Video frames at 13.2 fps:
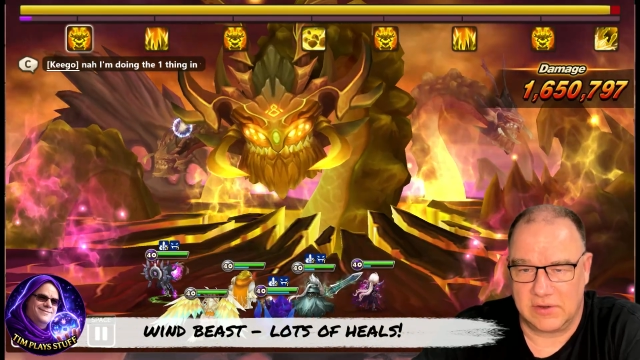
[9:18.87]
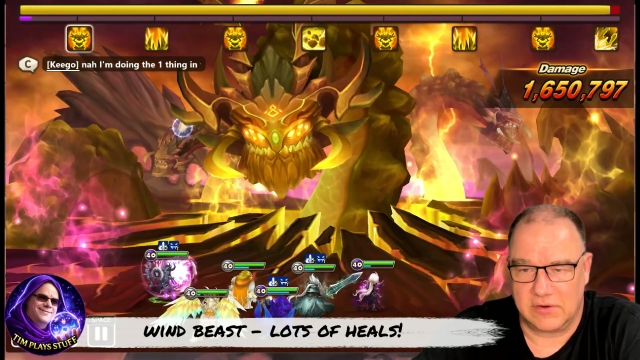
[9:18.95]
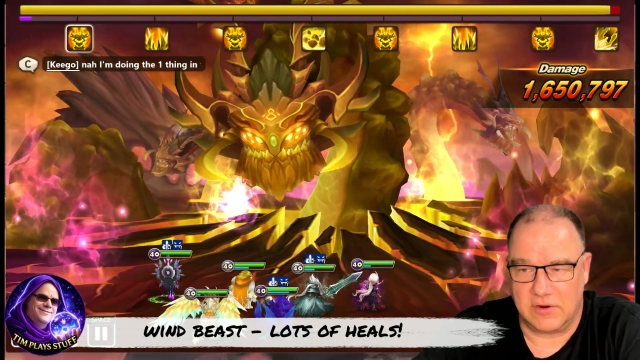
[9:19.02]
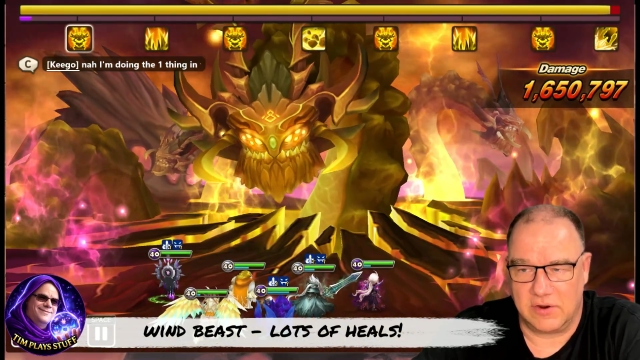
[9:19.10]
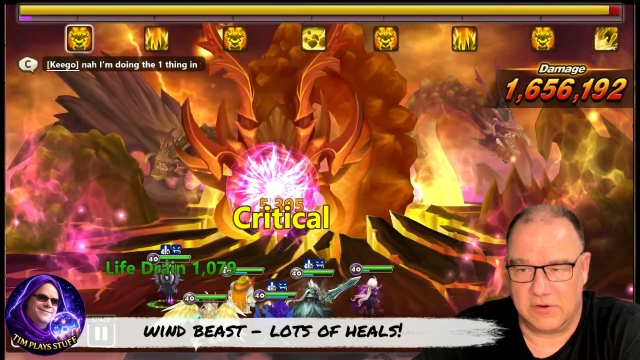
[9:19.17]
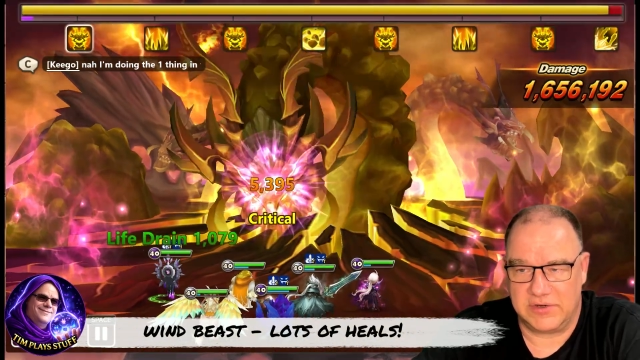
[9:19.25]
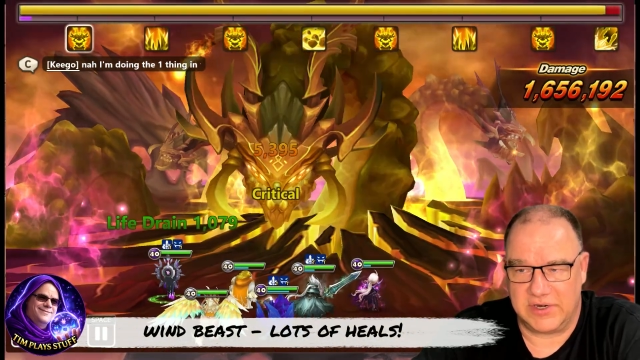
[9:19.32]

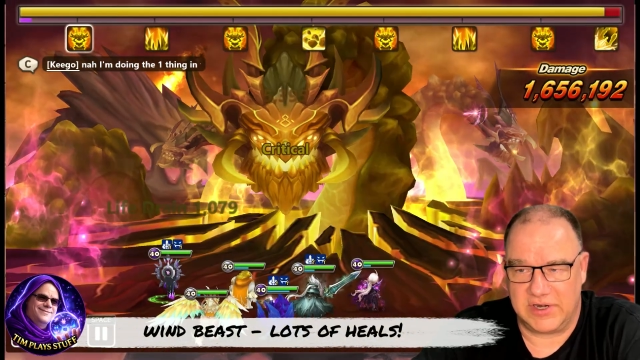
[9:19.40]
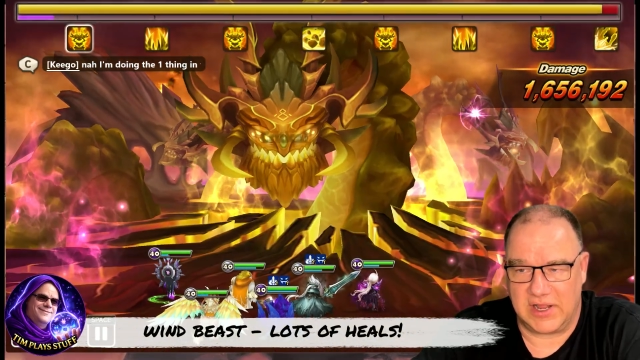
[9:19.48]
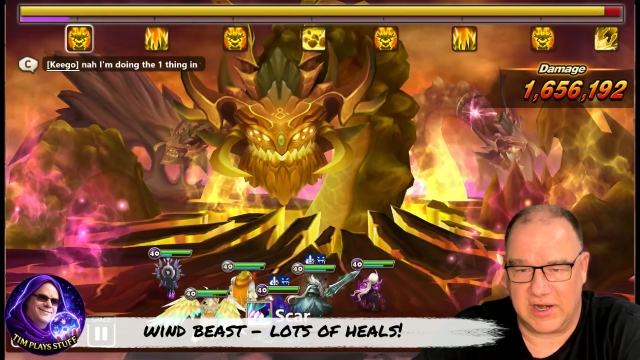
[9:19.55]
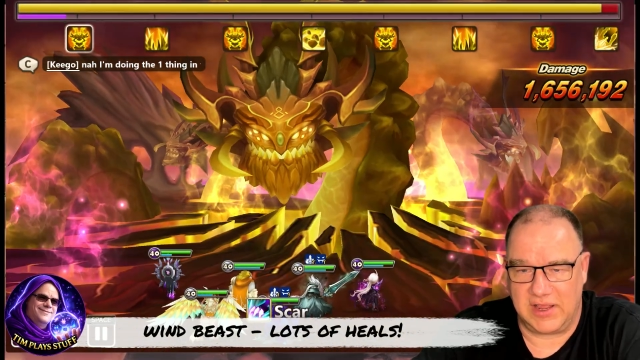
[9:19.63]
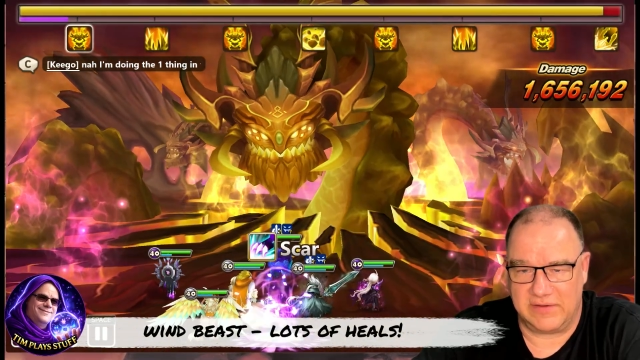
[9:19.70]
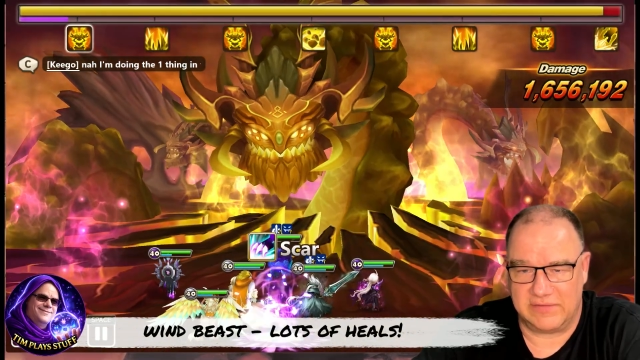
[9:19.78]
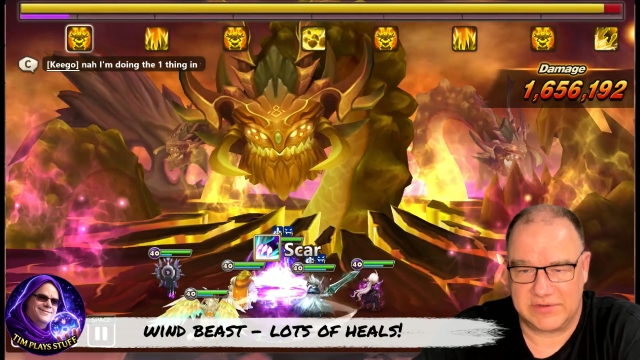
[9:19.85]
Crow did
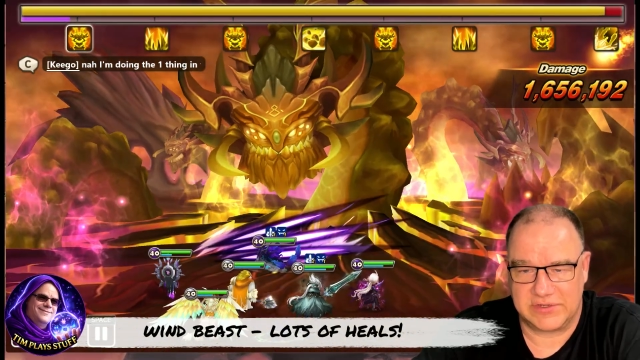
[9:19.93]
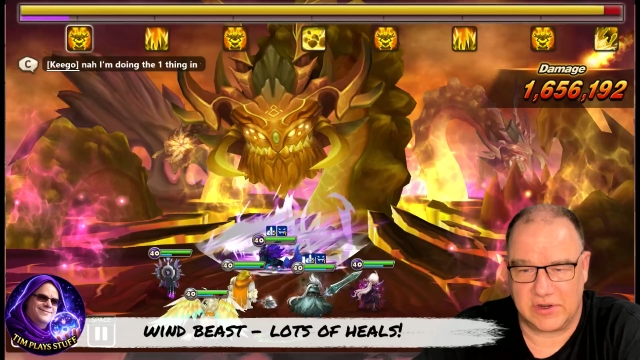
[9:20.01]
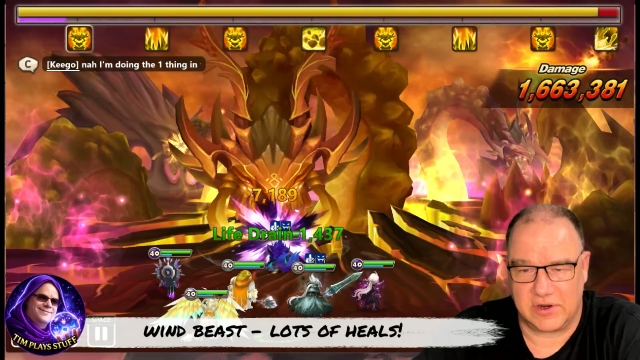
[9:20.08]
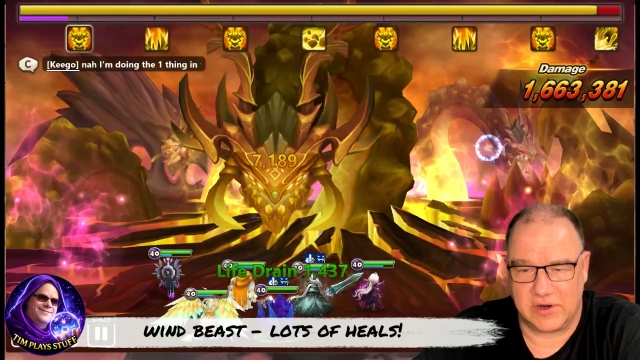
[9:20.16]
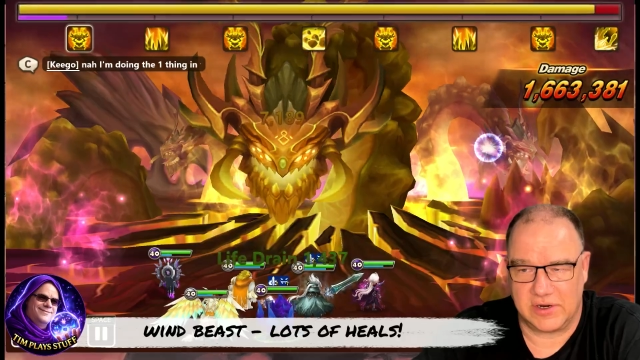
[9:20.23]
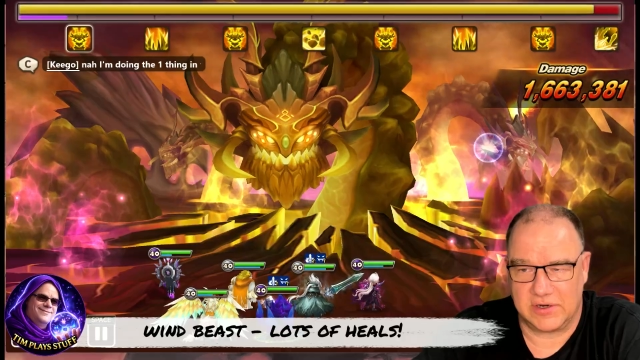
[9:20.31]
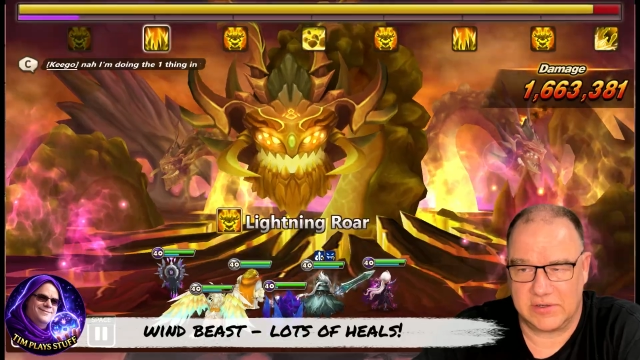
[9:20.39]
not have
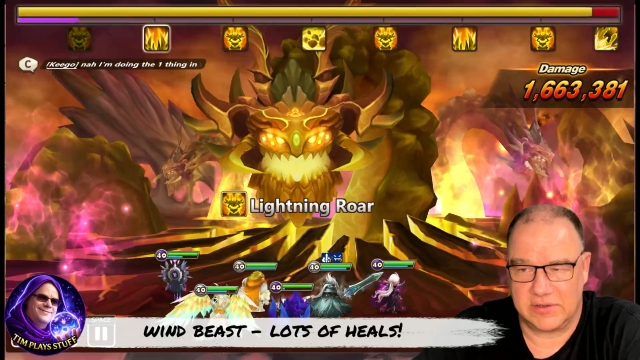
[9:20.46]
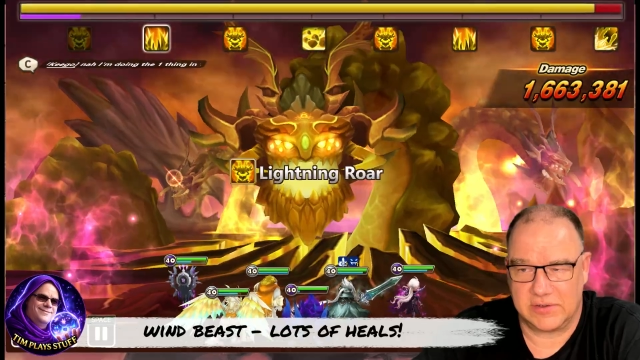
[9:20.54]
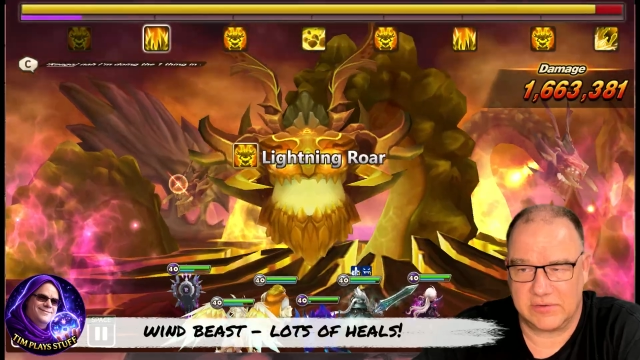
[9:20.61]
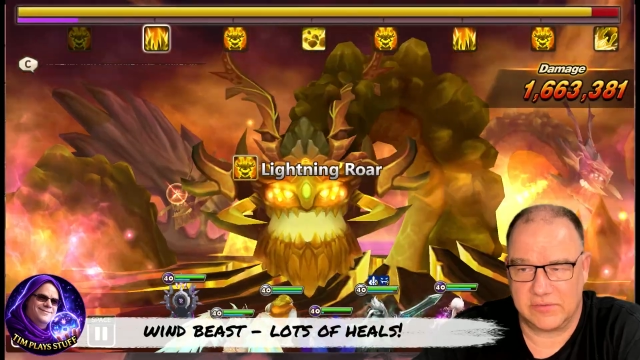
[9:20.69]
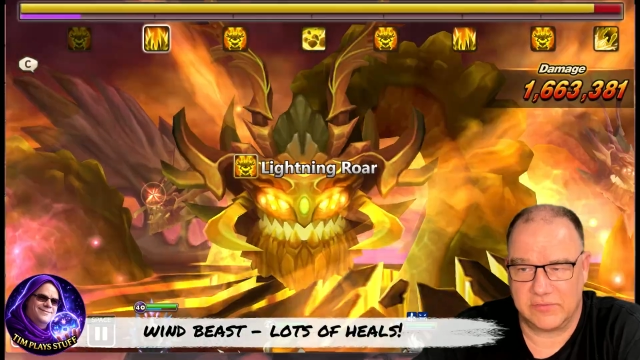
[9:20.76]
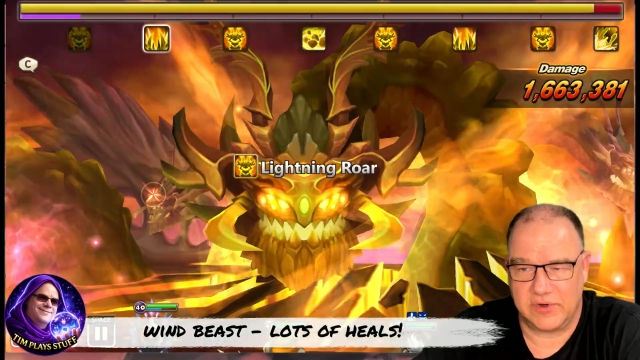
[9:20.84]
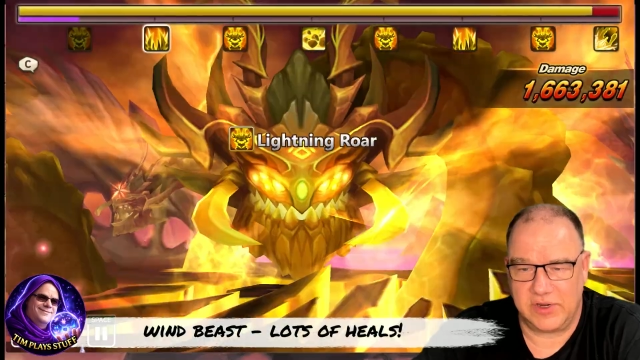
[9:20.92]
Scar
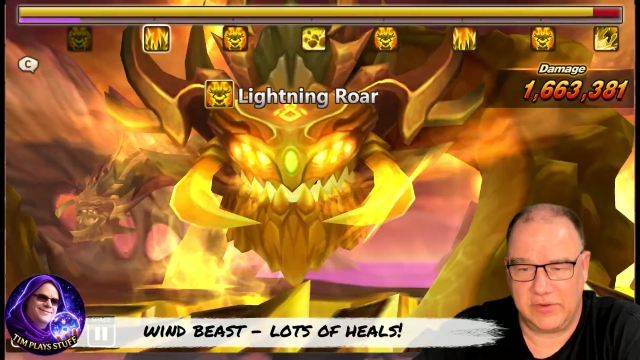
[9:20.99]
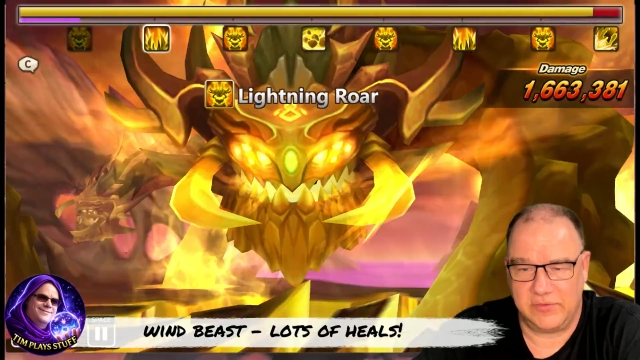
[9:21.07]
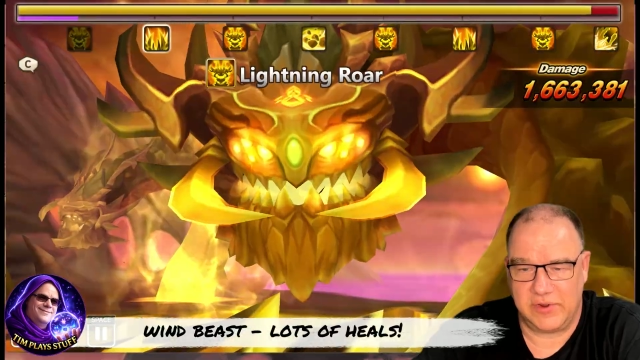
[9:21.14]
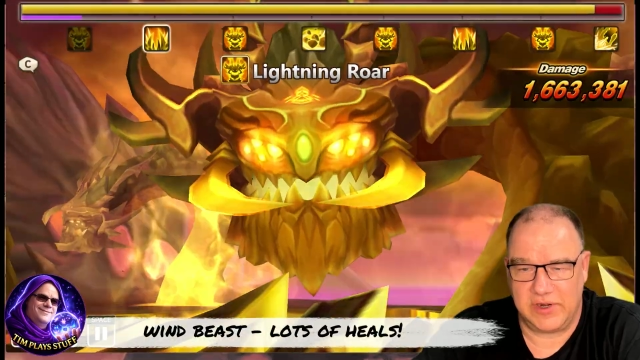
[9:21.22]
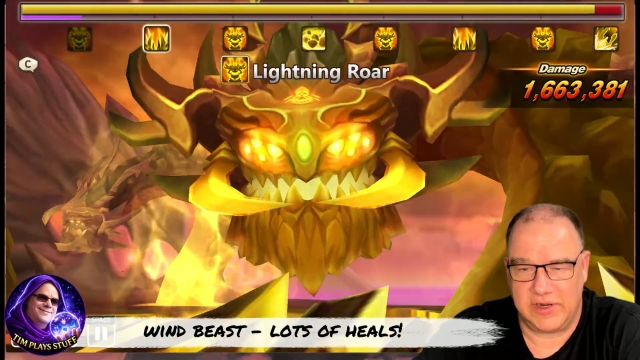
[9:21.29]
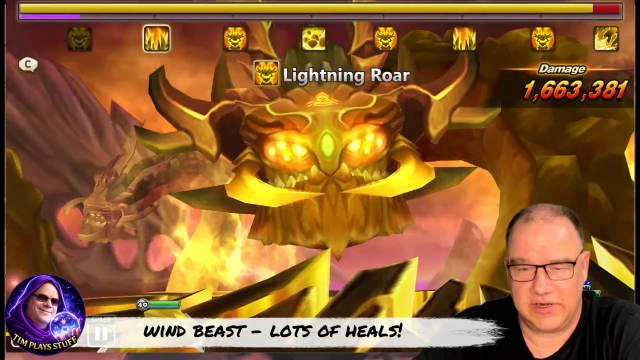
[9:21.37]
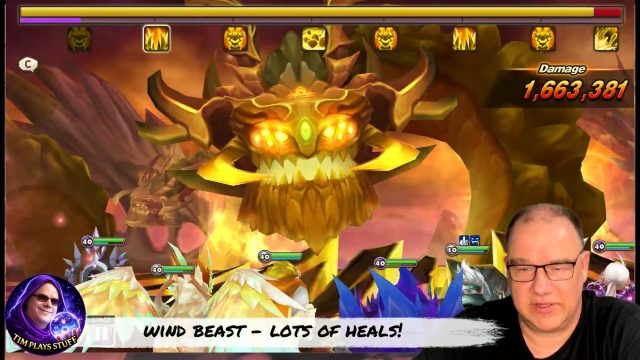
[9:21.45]
when he
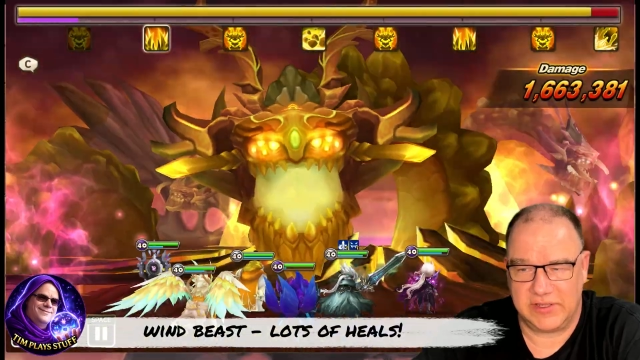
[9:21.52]
went into